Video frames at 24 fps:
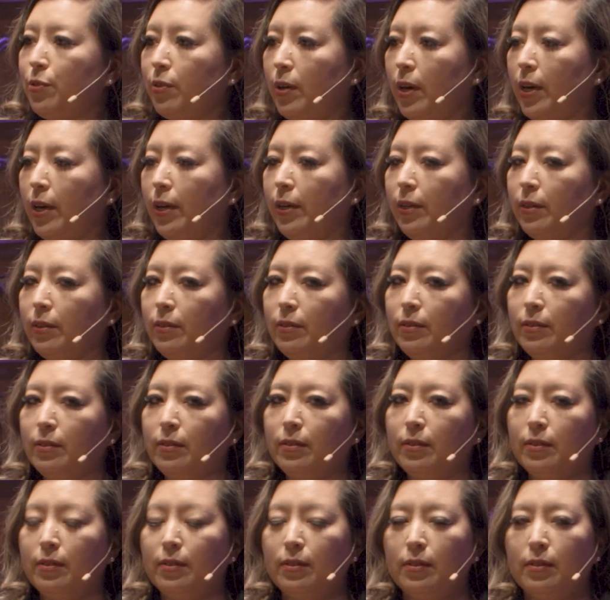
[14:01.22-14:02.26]
dry.
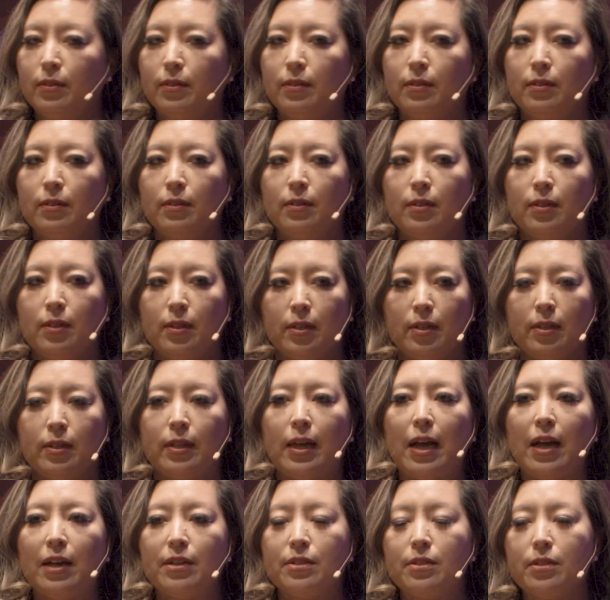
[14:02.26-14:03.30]

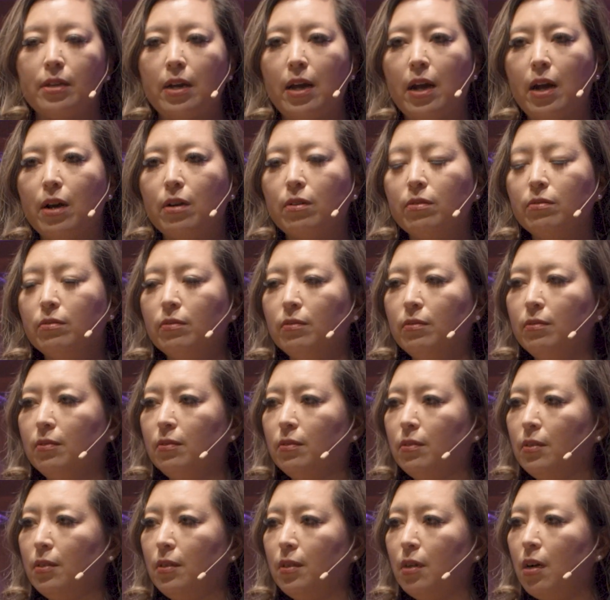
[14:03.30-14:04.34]
That town
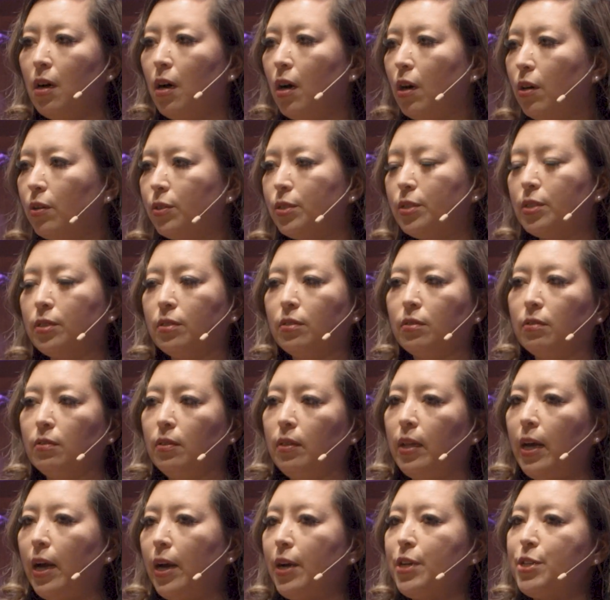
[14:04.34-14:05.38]
also
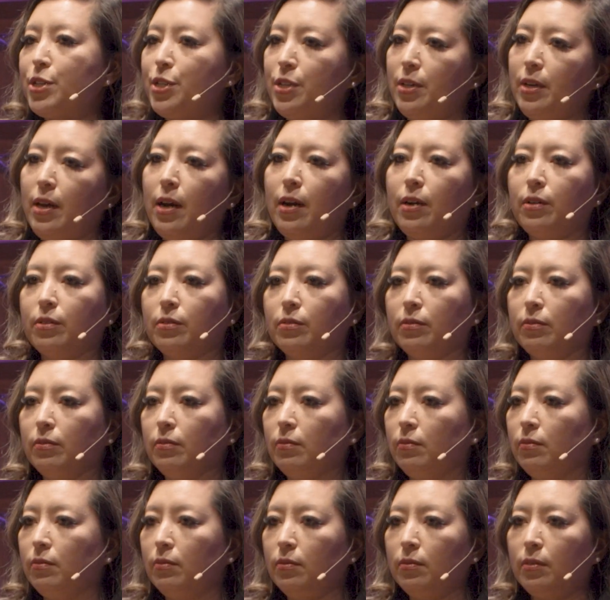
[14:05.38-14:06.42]
lashed out
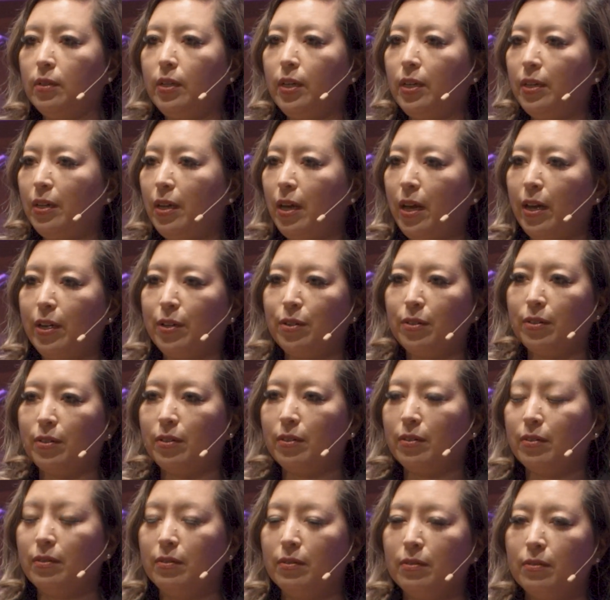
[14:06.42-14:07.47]
in
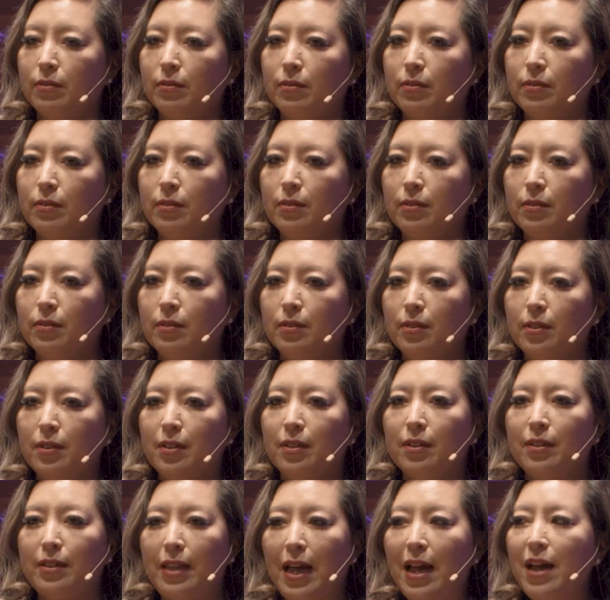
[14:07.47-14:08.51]
anger.
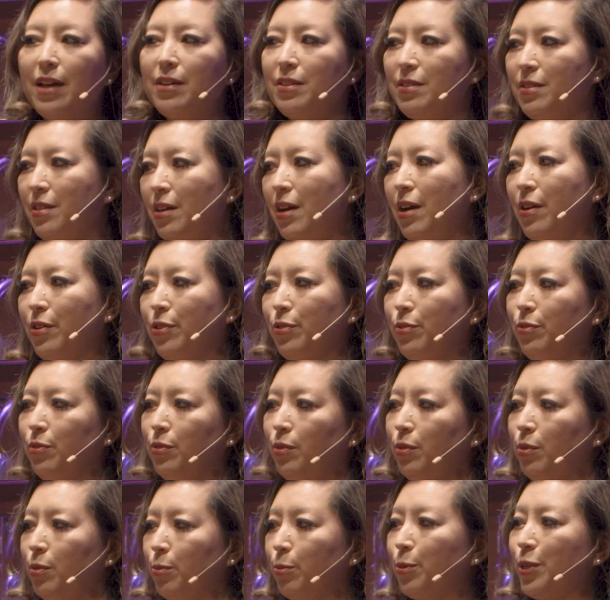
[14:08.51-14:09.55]
That
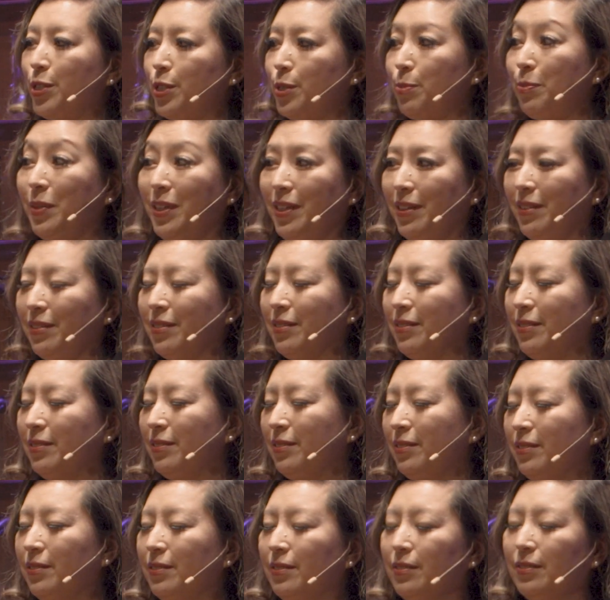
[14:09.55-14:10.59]
town was me
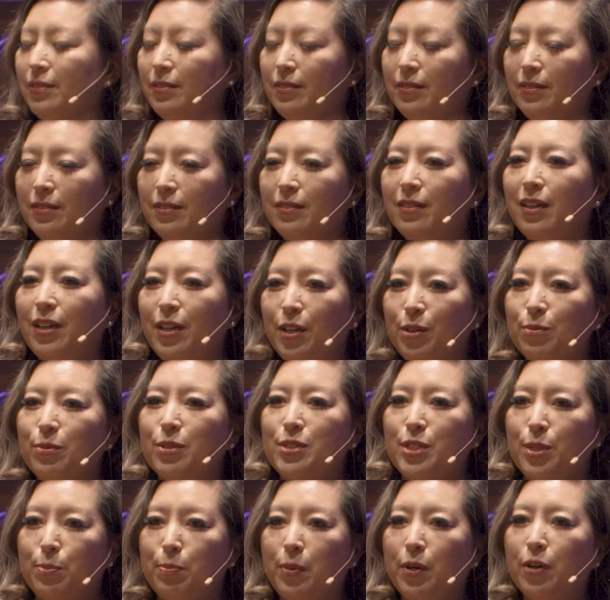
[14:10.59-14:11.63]
and
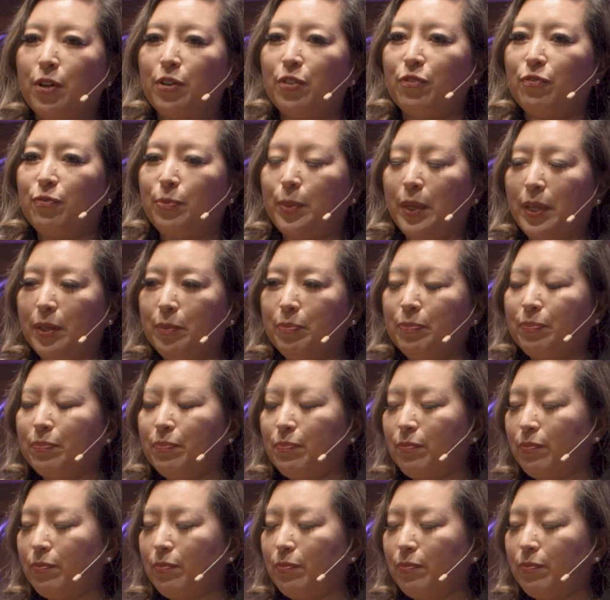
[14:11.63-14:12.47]
was a part of me.